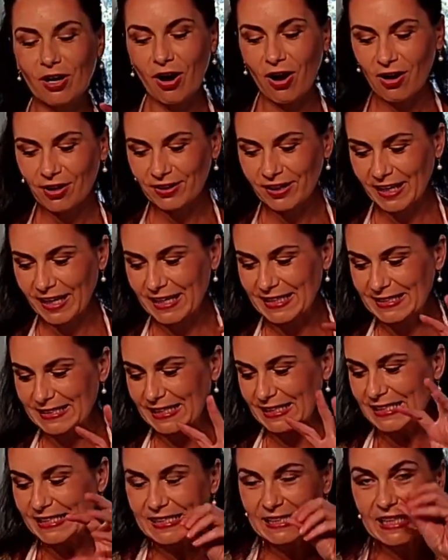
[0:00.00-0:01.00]
color, and
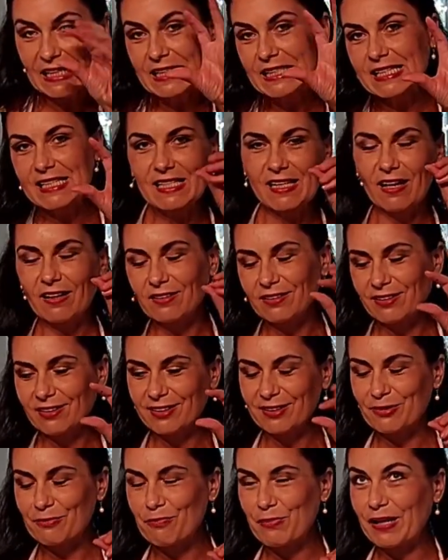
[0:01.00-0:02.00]
the skin start
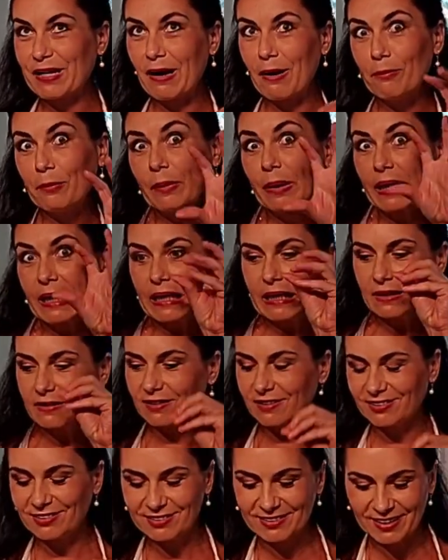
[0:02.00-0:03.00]
become
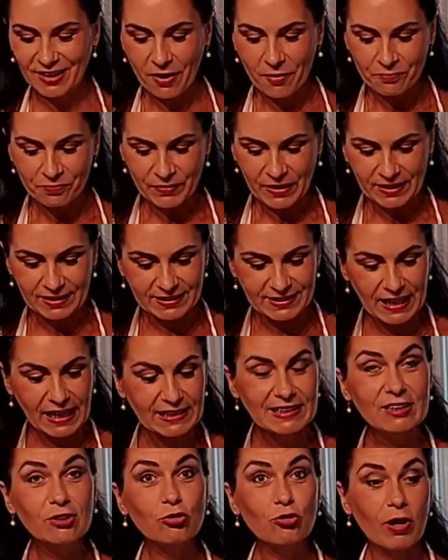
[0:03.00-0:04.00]
wrinkles.
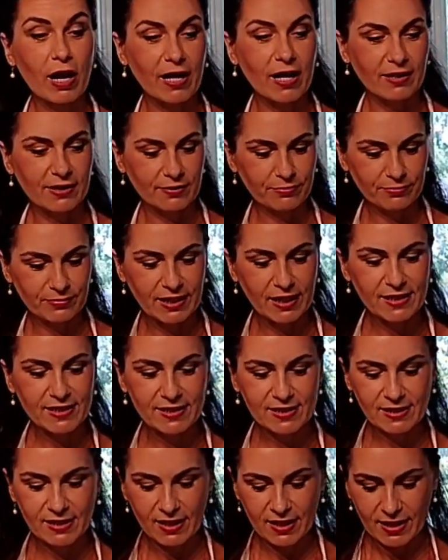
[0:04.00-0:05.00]
That's great.
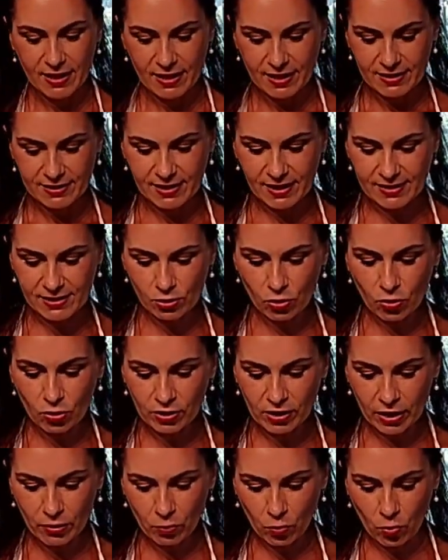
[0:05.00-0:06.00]
That's
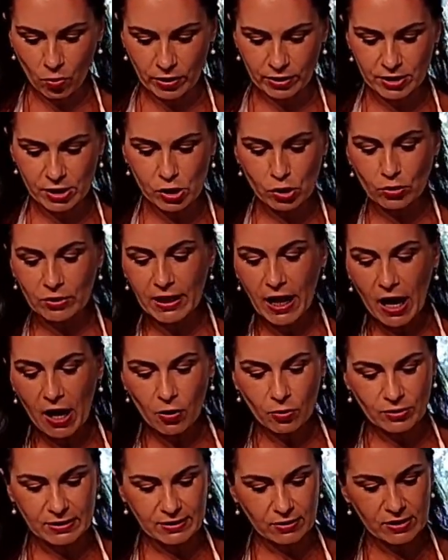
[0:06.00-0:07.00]
all I want. So
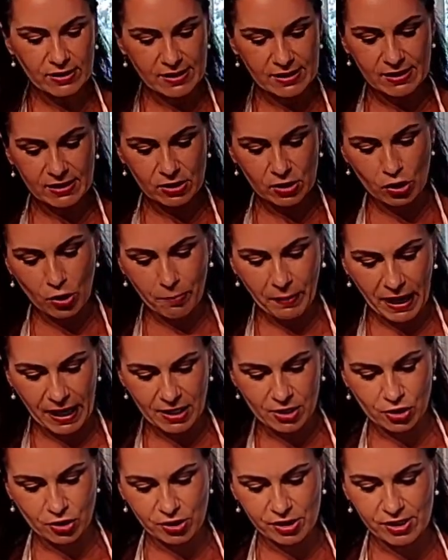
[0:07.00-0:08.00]
now these
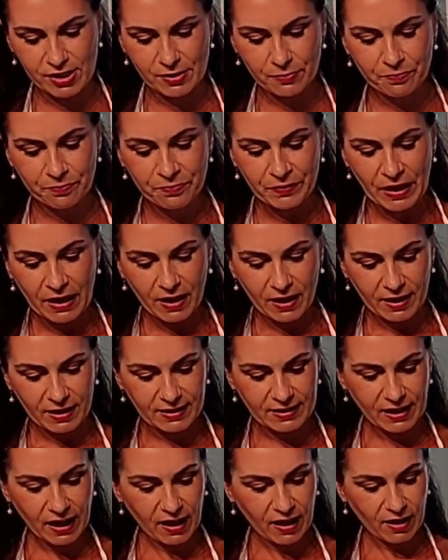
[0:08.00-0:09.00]
tomatoes,
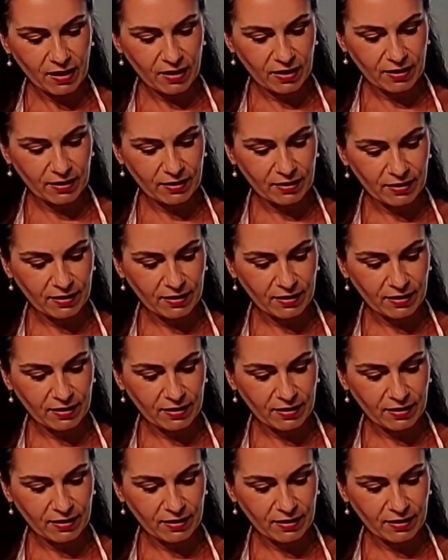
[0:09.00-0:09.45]
they're